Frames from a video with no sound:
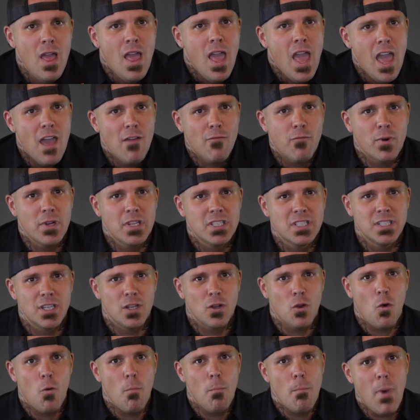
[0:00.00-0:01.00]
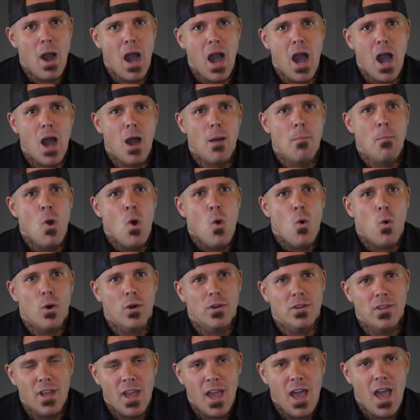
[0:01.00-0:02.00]
every single mom or
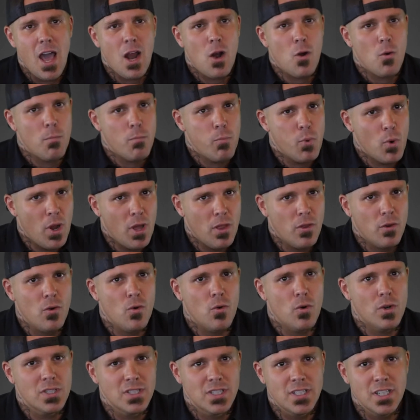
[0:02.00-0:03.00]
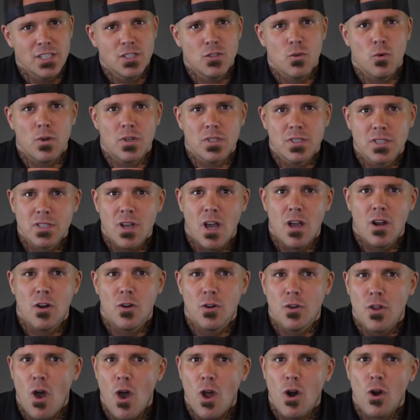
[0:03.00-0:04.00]
dad or brother or sister or son or
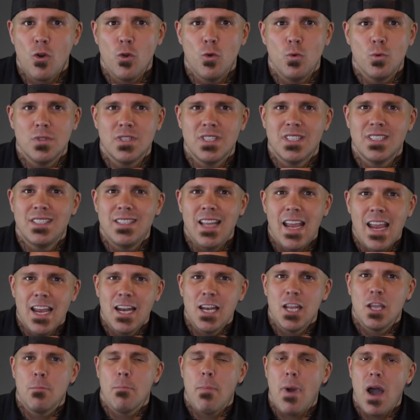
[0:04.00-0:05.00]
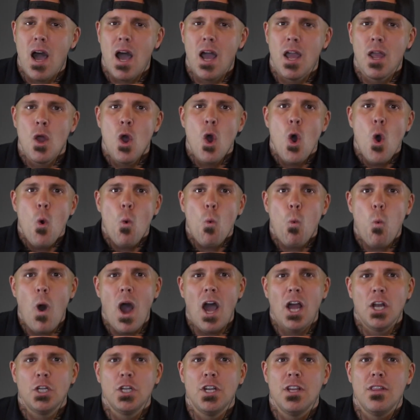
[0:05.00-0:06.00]
daughter who's standing by
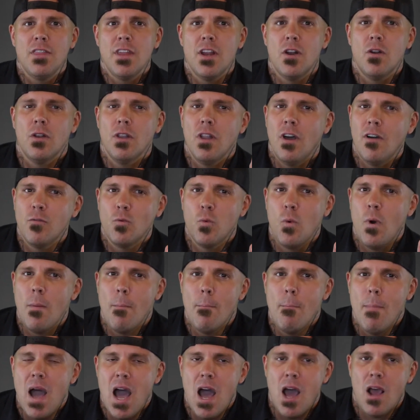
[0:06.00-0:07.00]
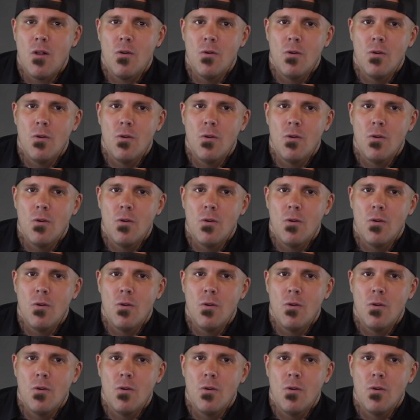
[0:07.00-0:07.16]
watching their loved one battle.